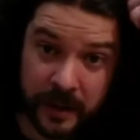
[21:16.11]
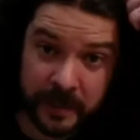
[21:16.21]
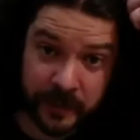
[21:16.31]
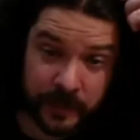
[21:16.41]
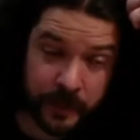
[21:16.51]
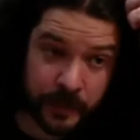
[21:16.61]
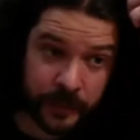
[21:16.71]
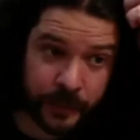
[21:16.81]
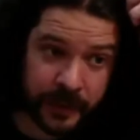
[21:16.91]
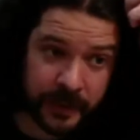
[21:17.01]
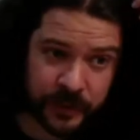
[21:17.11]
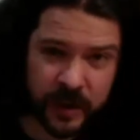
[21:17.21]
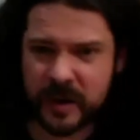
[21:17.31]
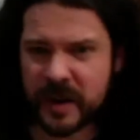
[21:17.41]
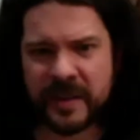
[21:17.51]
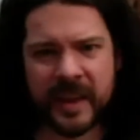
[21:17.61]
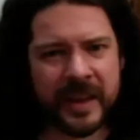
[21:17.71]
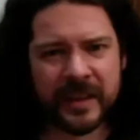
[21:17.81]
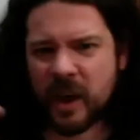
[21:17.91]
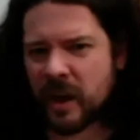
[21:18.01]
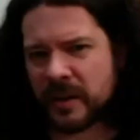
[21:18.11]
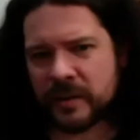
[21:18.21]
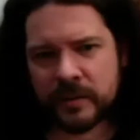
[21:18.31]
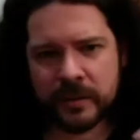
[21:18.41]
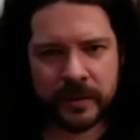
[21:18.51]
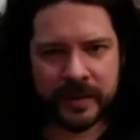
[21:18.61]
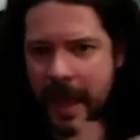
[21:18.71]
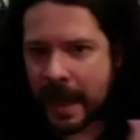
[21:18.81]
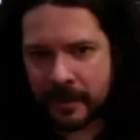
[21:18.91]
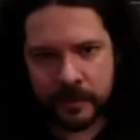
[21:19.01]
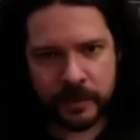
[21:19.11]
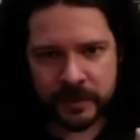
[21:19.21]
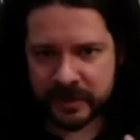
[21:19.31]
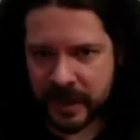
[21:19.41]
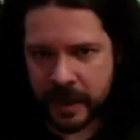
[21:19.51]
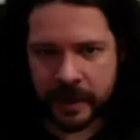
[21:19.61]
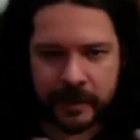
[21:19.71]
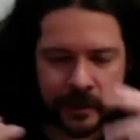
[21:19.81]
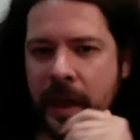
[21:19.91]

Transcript: I mean, they were really drunk and like talking to the dad who was dead.